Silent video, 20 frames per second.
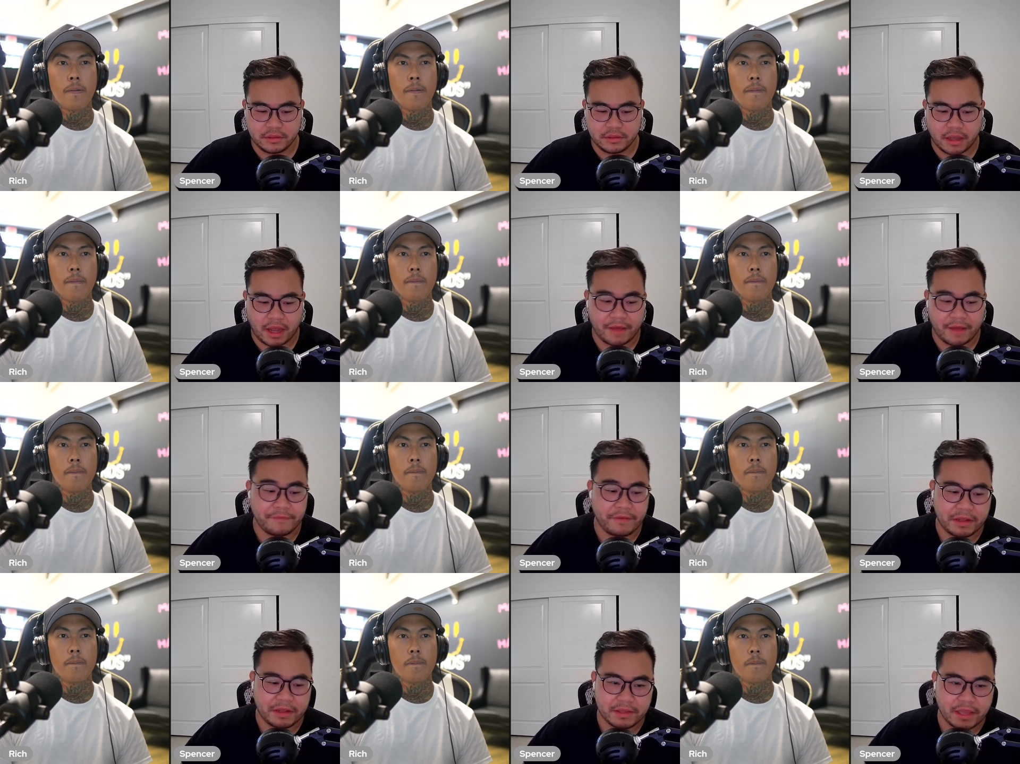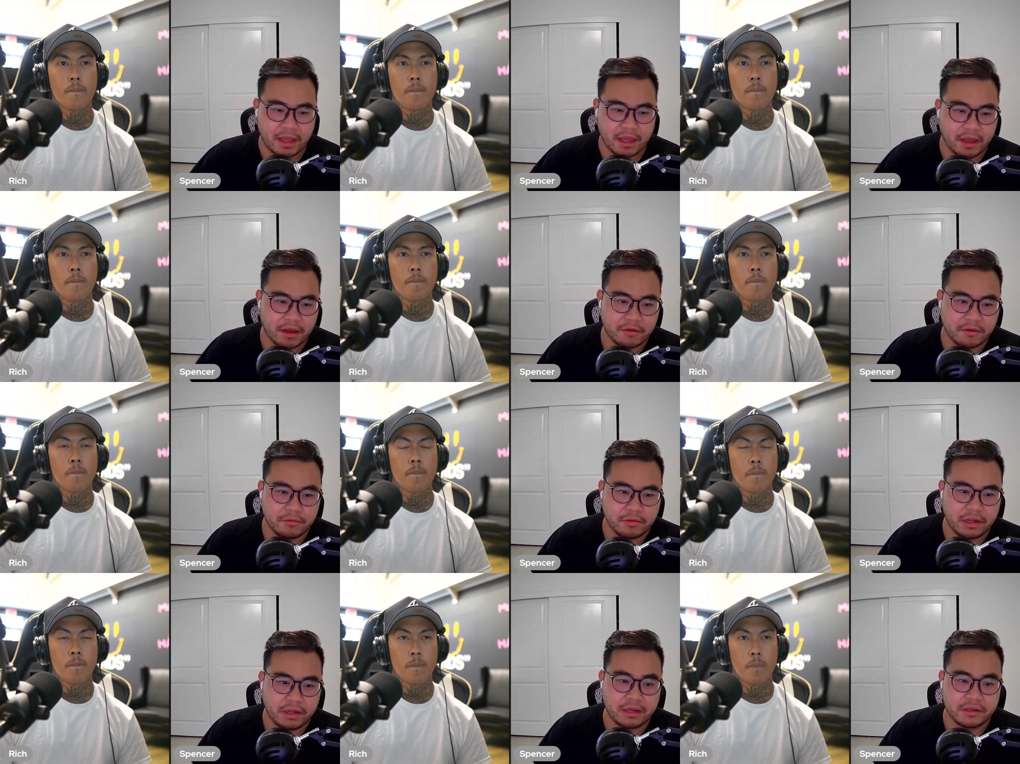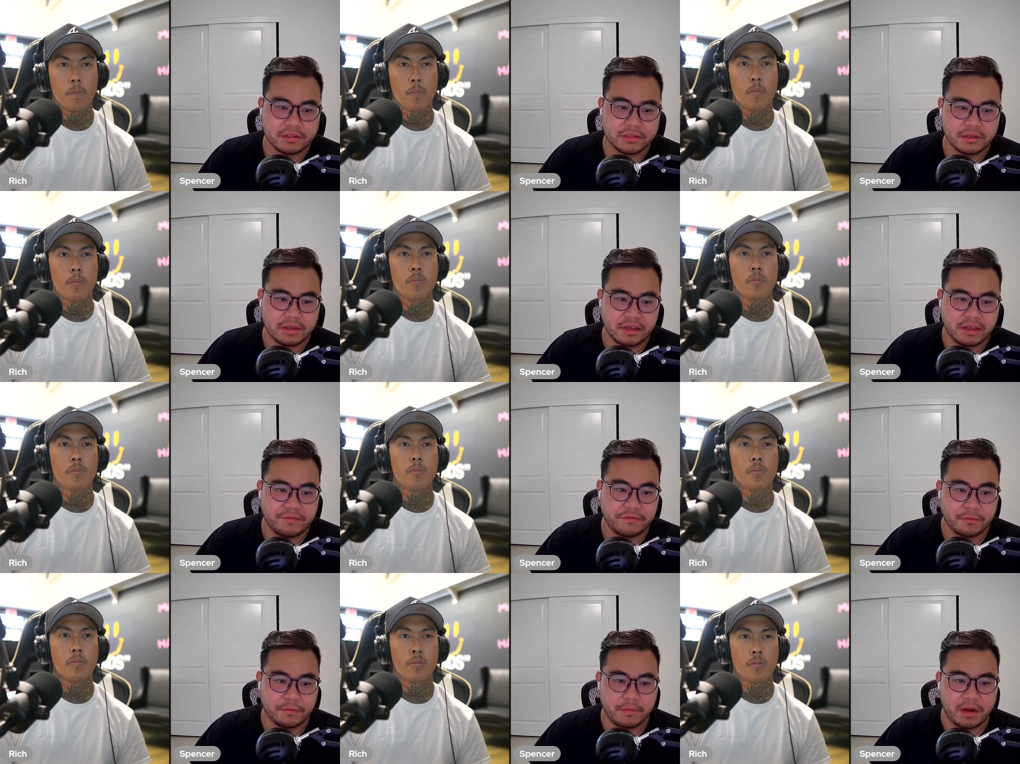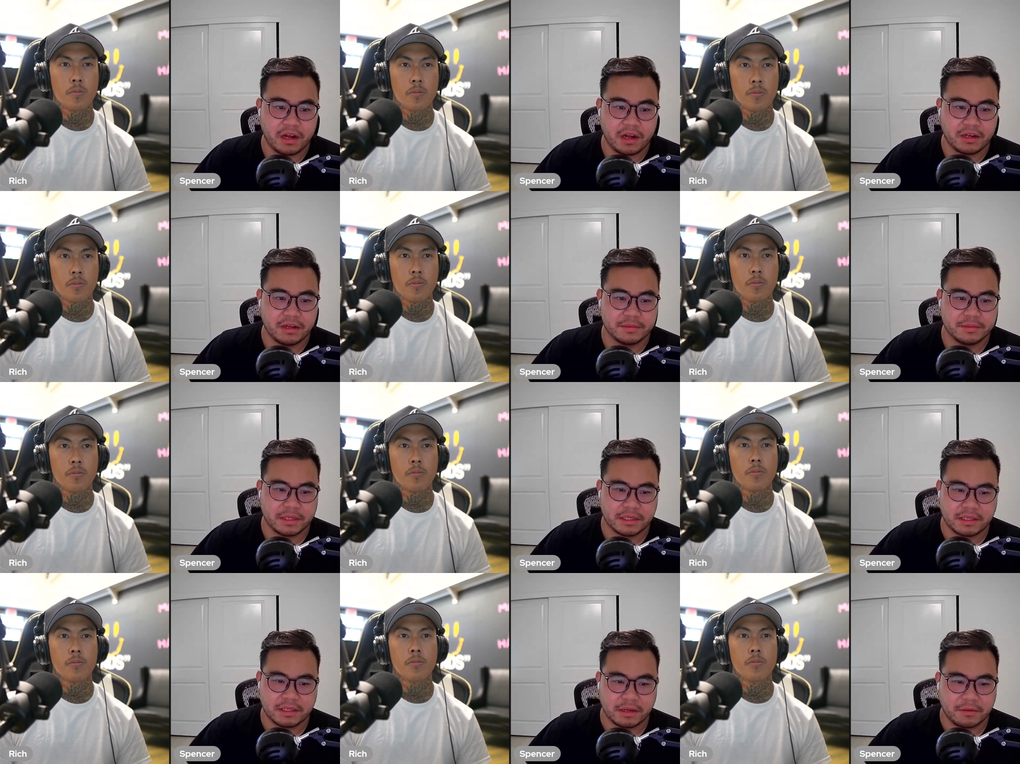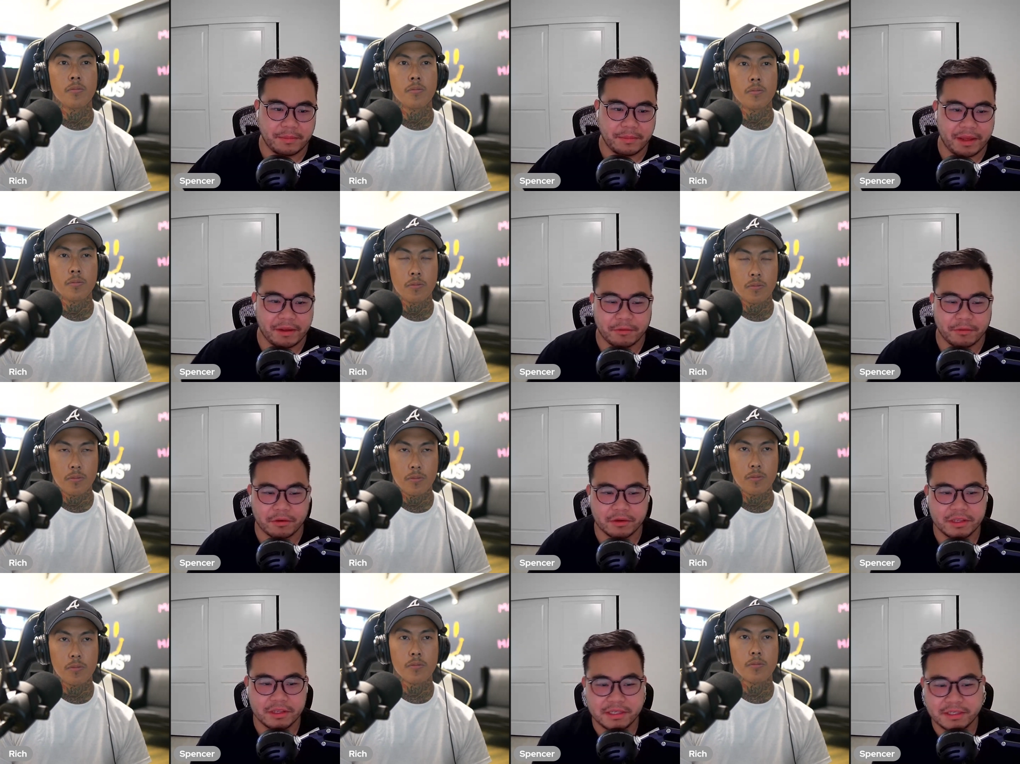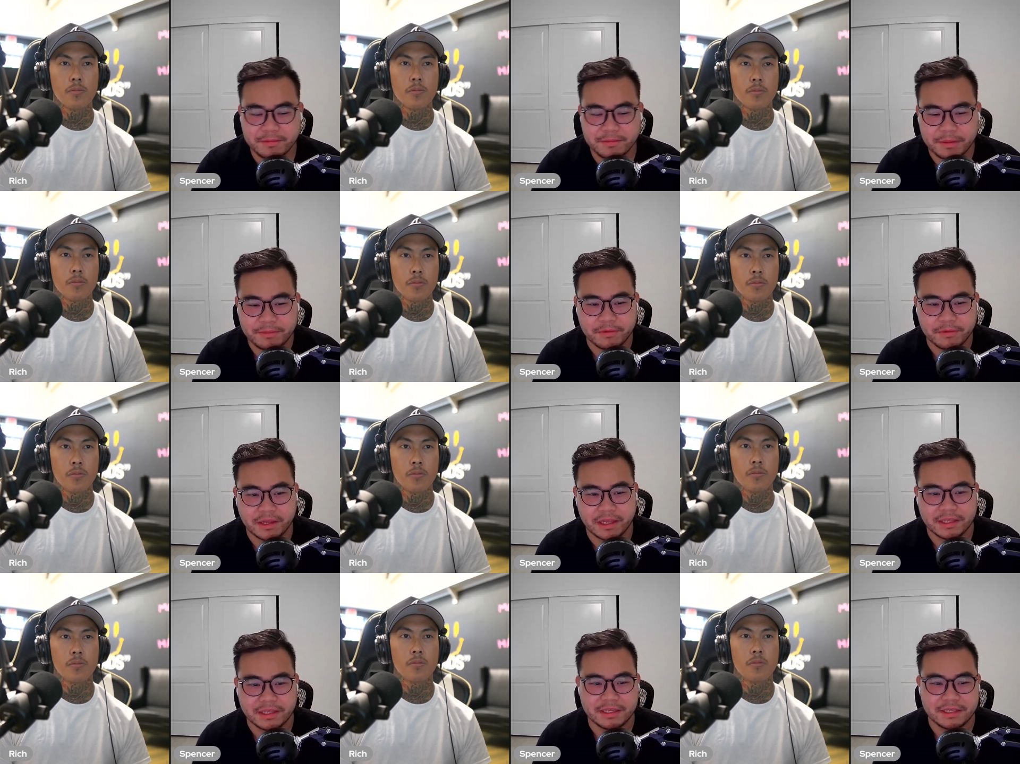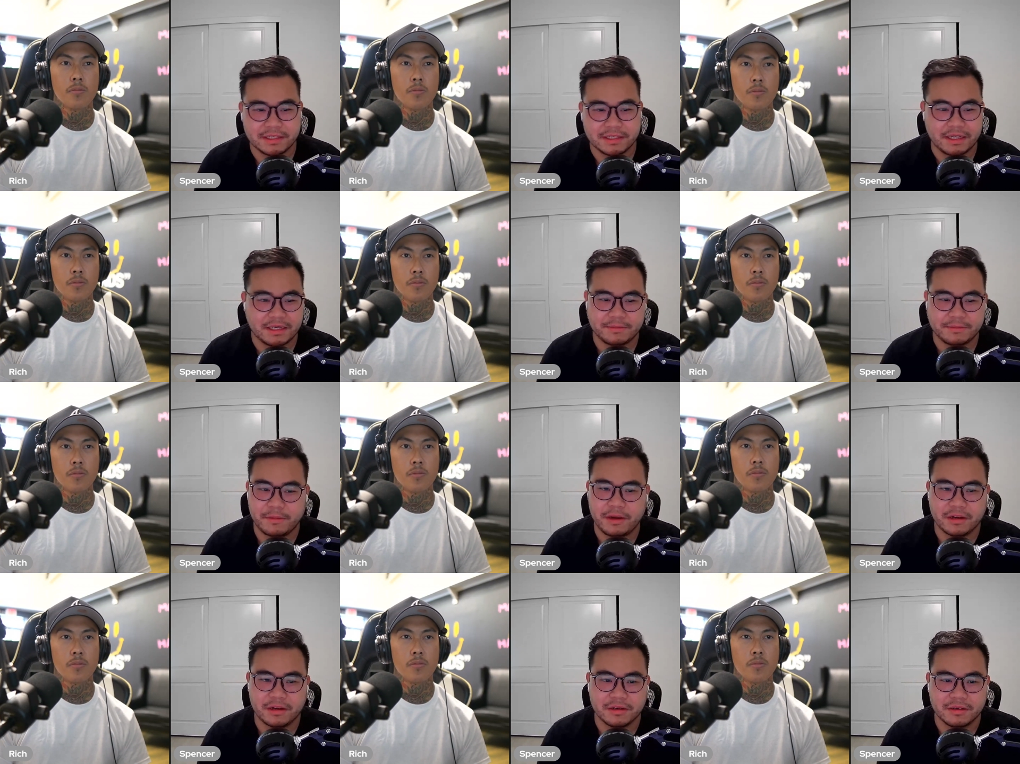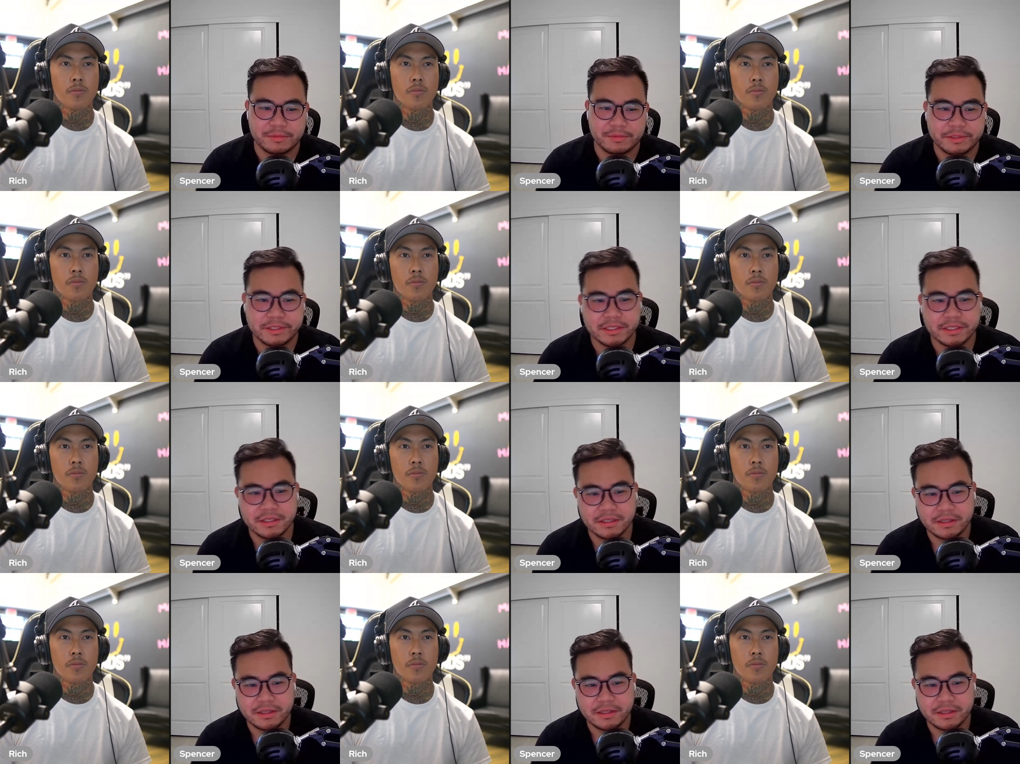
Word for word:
Speaker 1: I found that out when I was looking for mock-ups. I was like, man, where are these people getting these nice mock-ups?